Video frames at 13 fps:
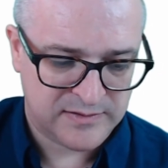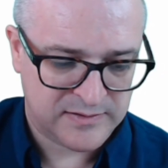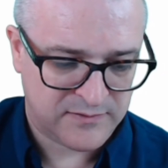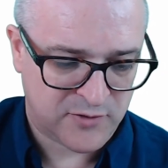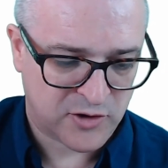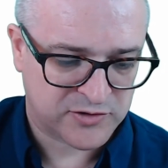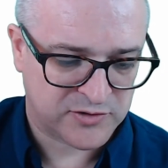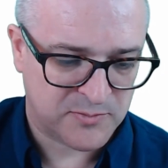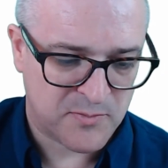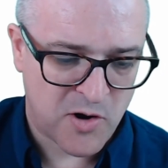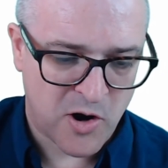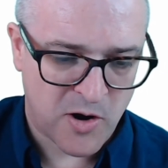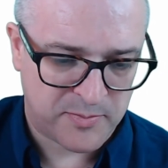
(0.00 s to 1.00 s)
Got some
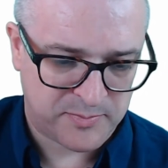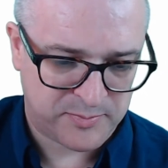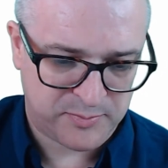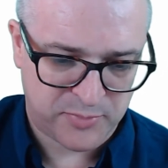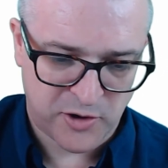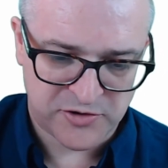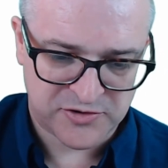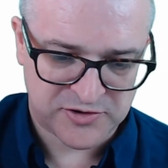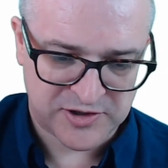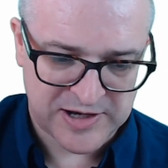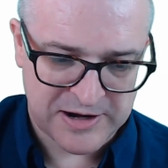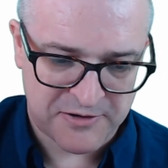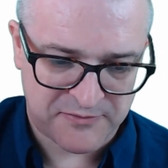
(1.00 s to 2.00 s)
more points to
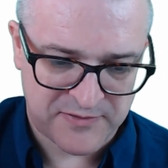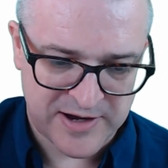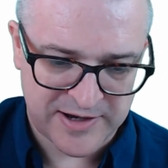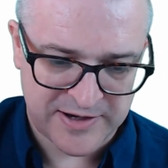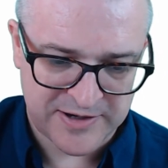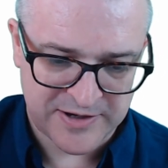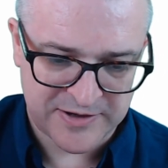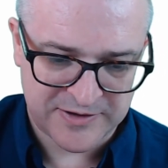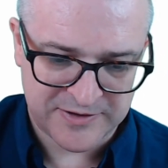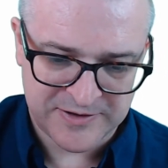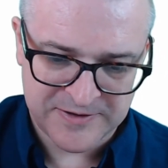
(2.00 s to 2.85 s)
clarify here.